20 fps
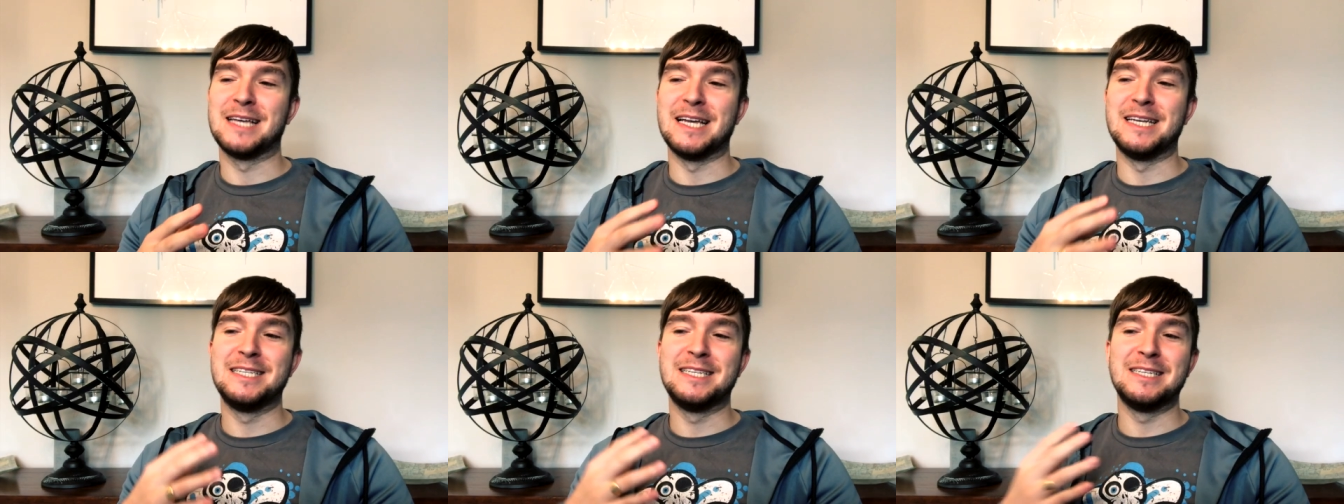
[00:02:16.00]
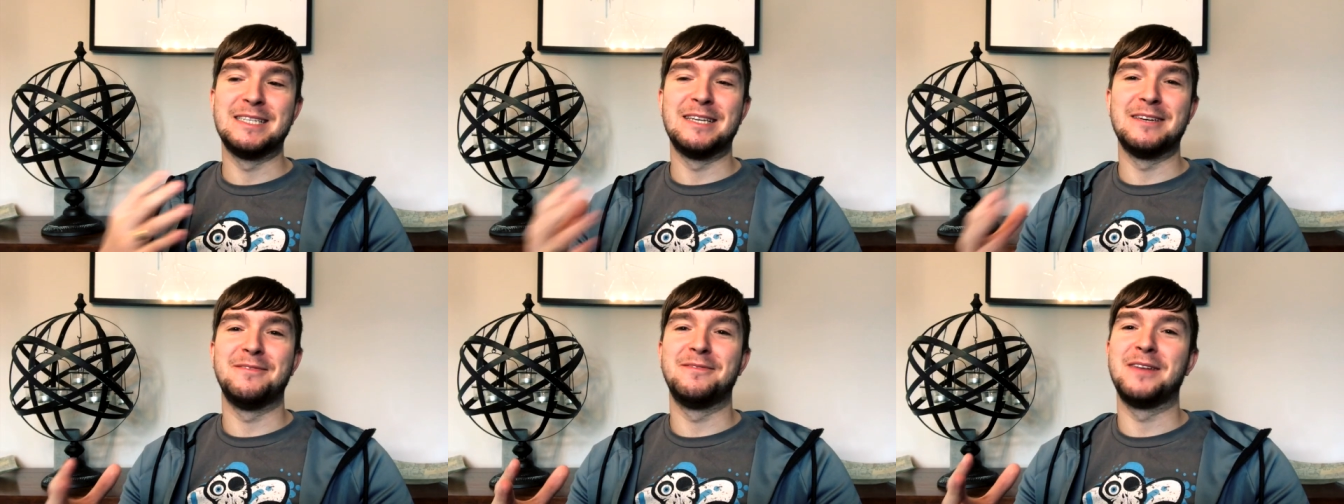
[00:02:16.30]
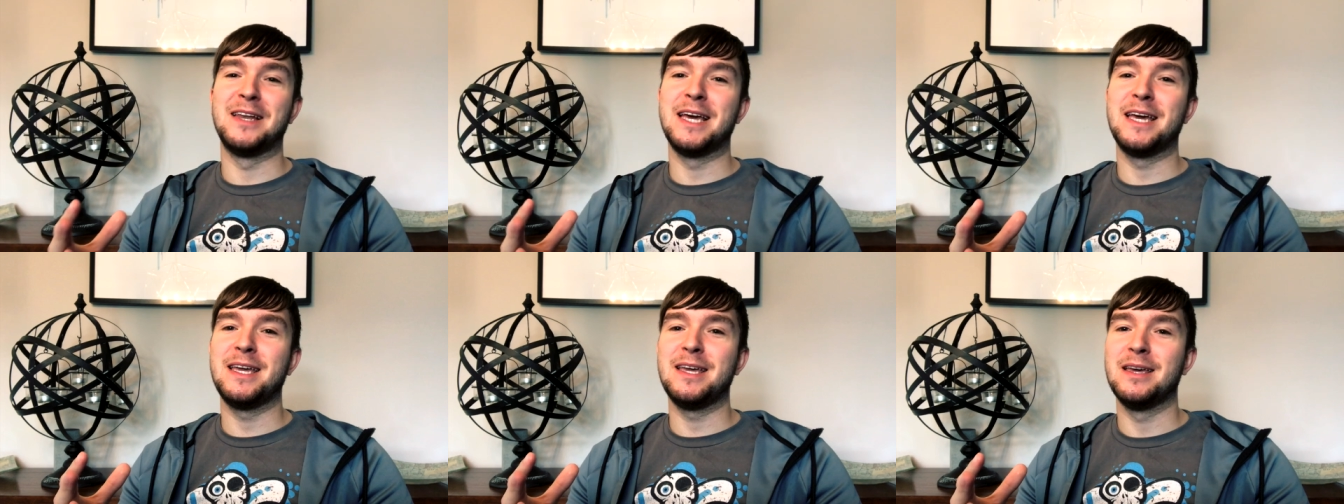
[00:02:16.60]

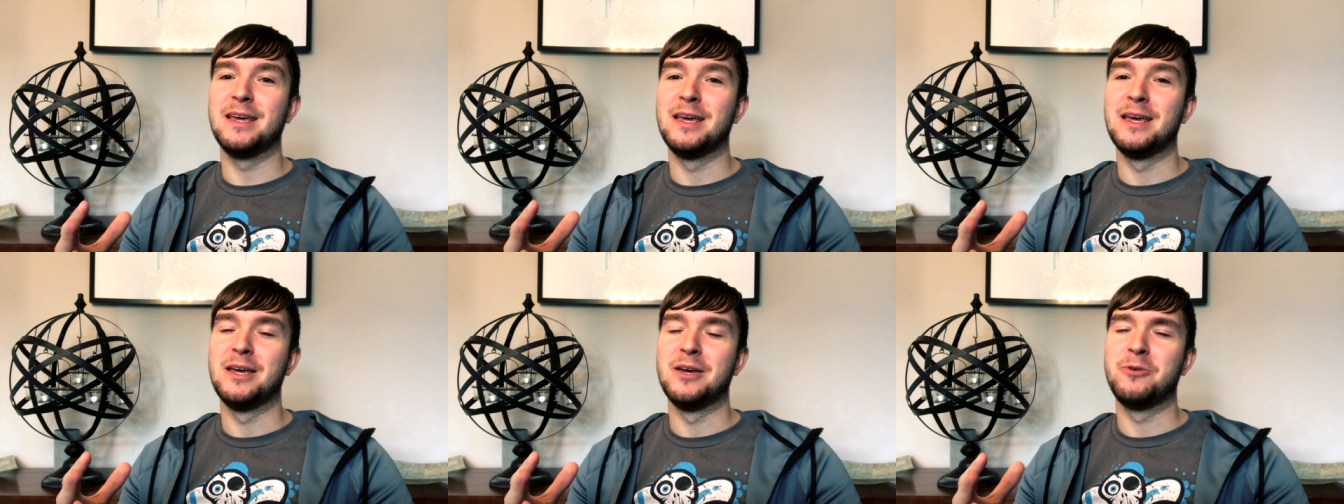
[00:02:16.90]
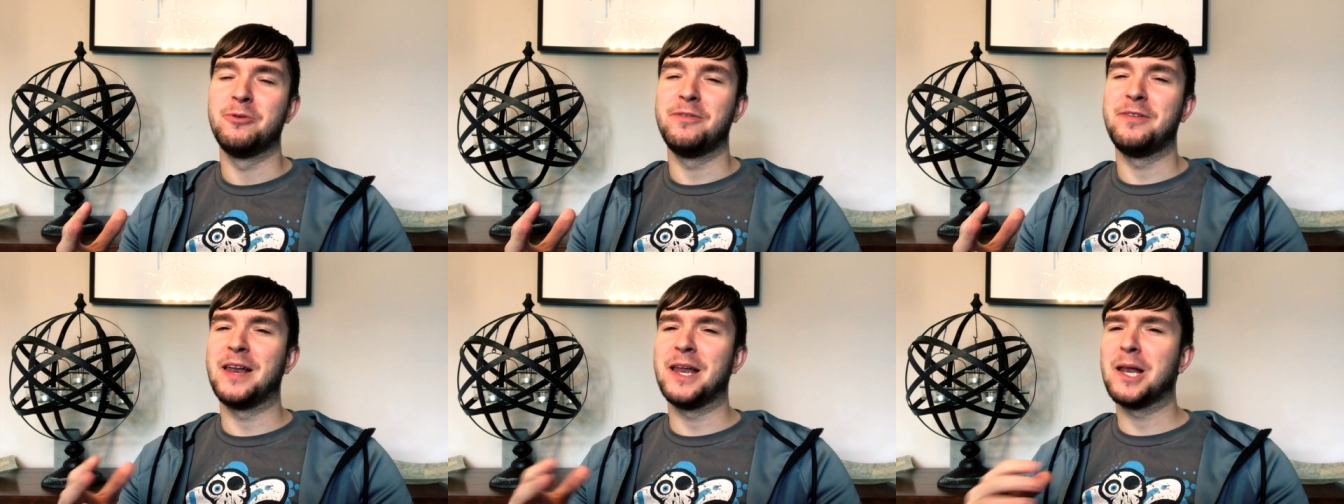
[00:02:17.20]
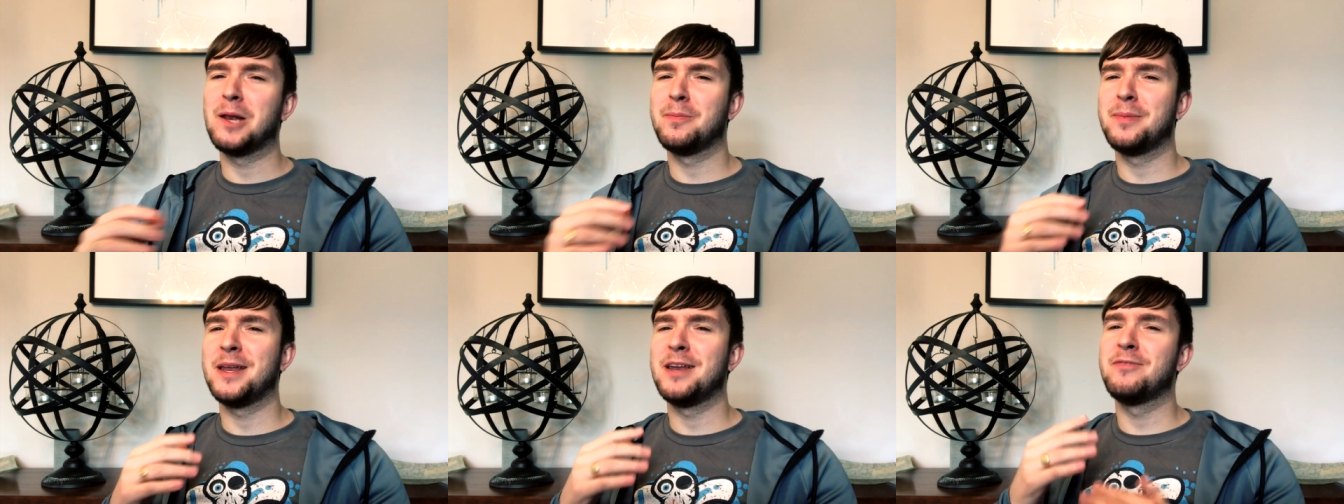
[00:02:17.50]
tentatively, with a
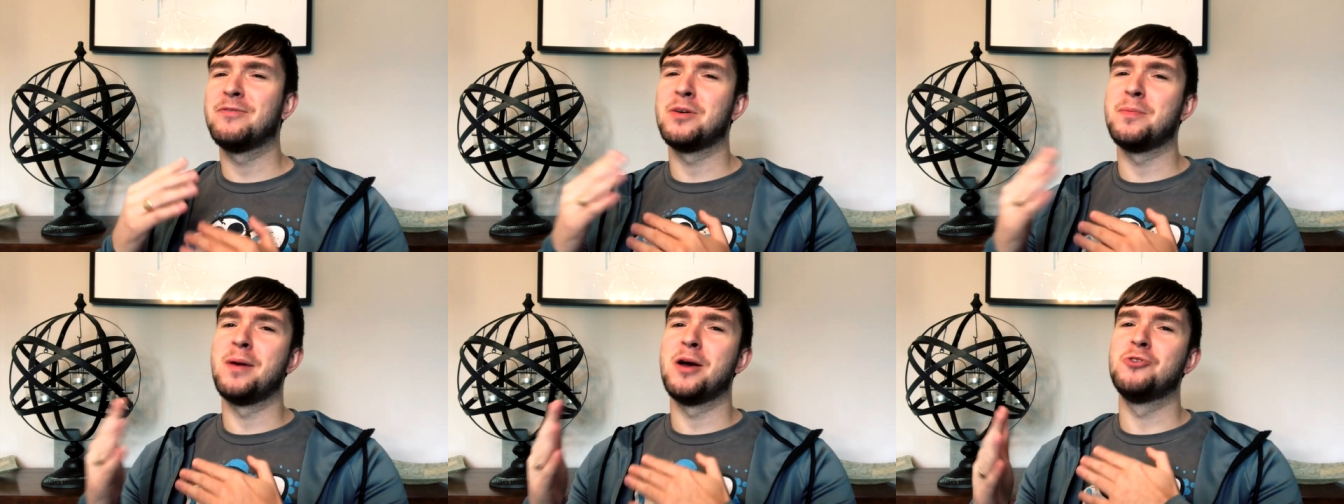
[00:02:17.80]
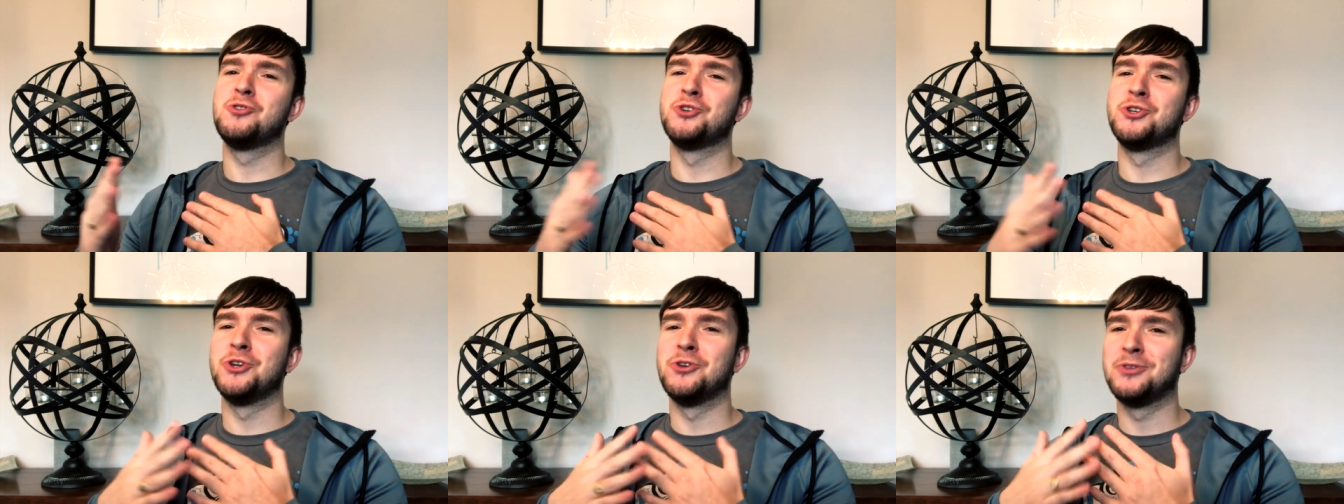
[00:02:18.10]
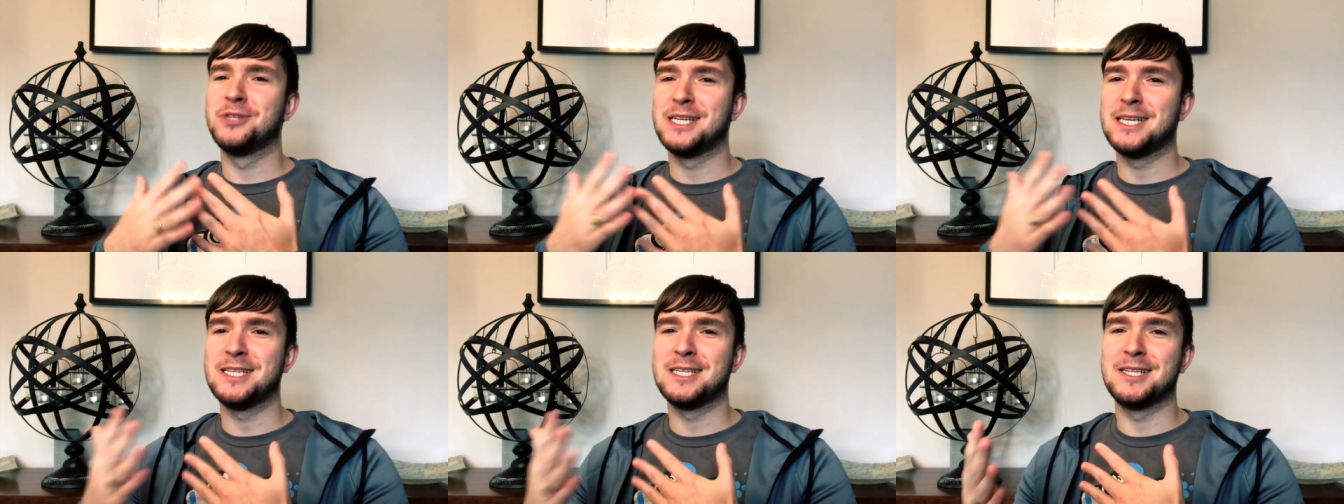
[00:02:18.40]
little bit of
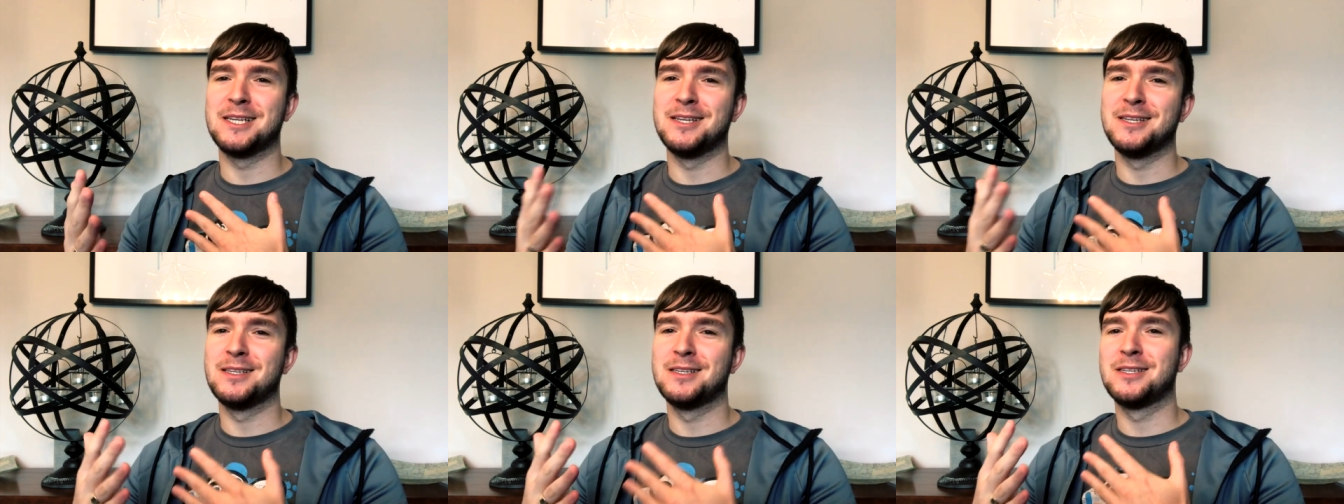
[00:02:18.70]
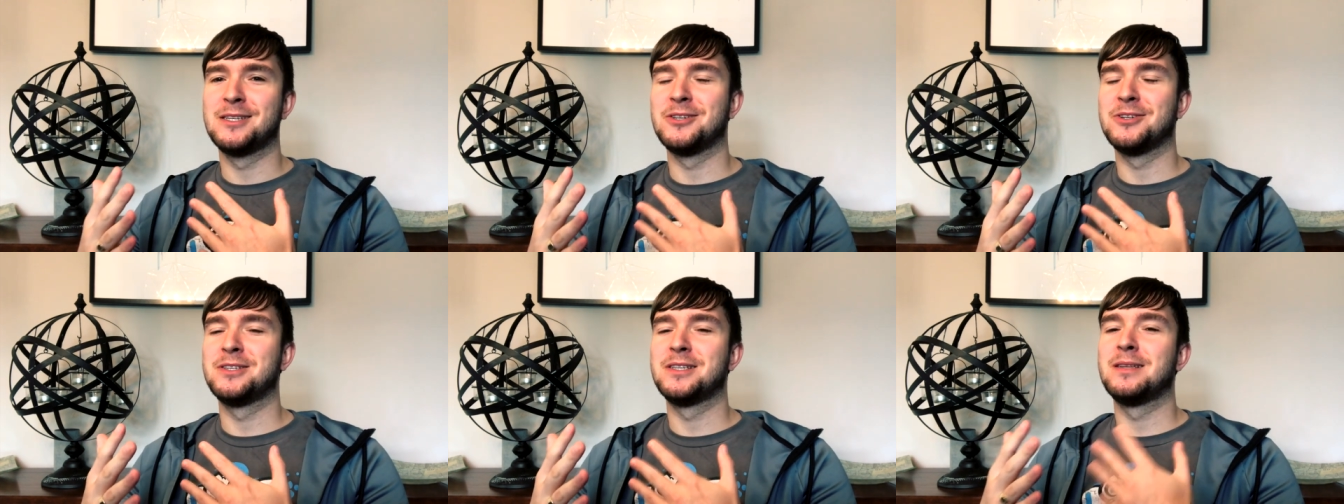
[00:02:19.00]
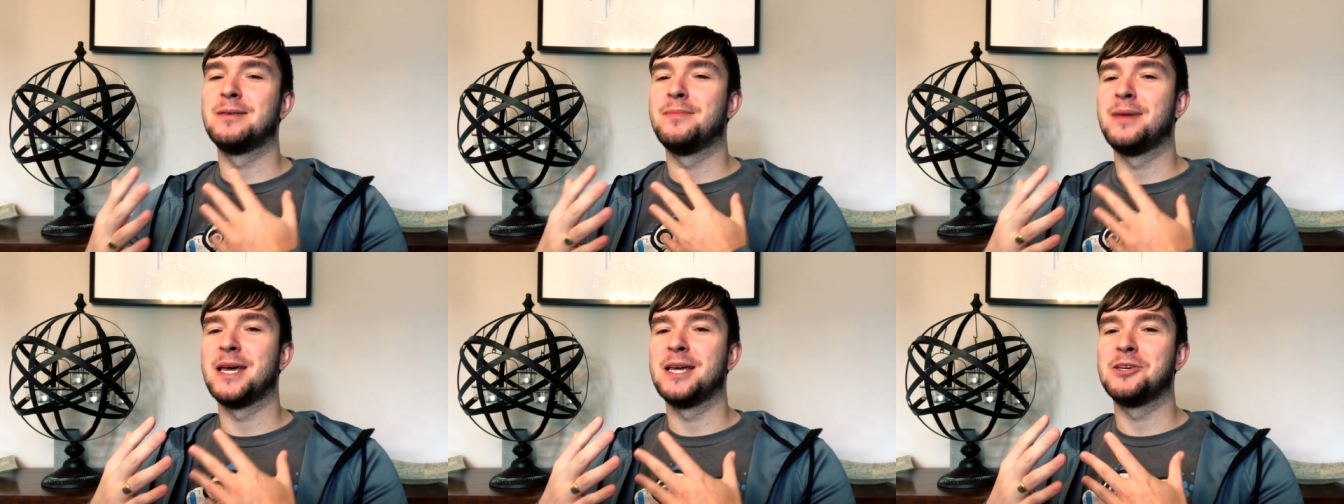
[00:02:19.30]
emotional distance just
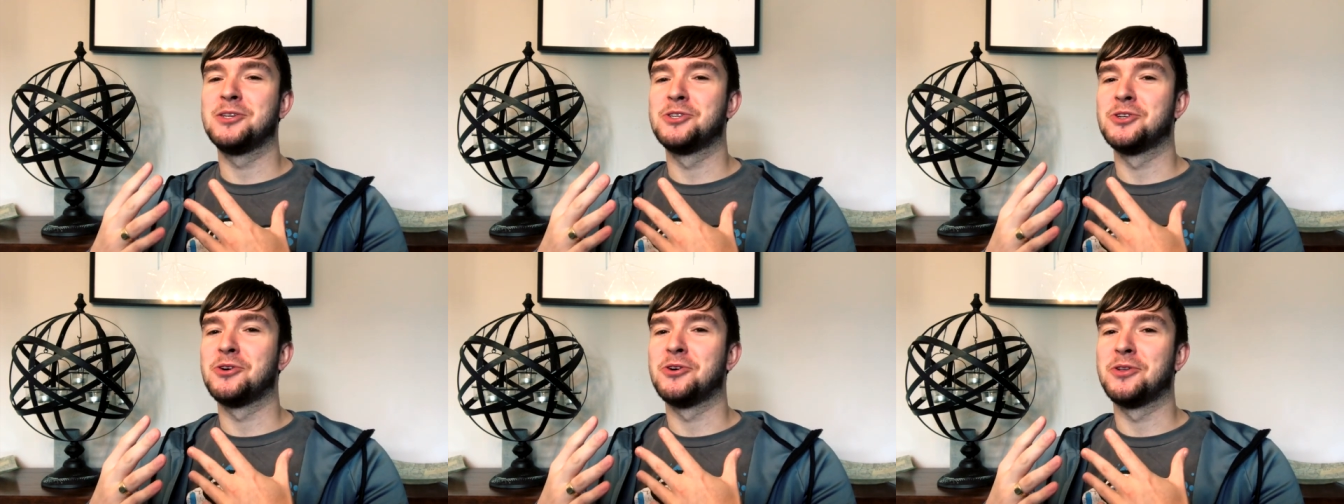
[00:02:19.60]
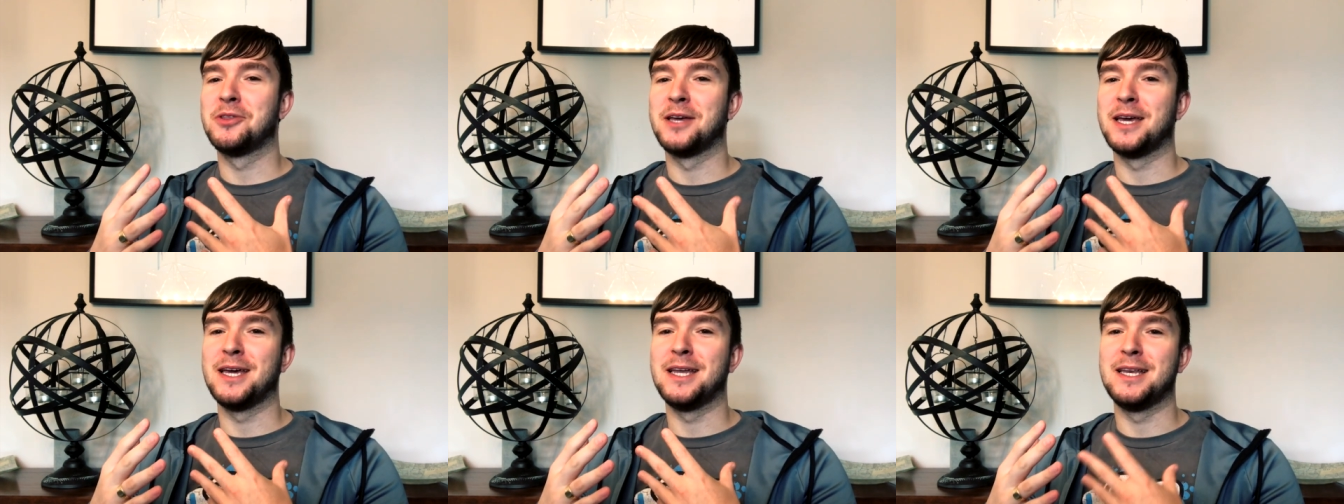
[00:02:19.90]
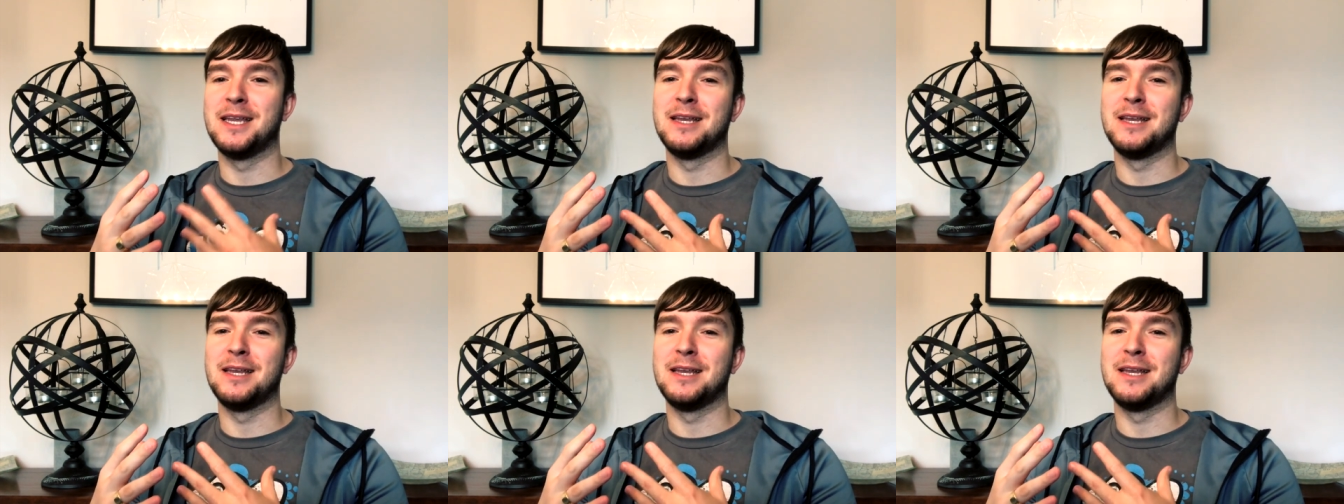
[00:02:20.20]
to make sure that it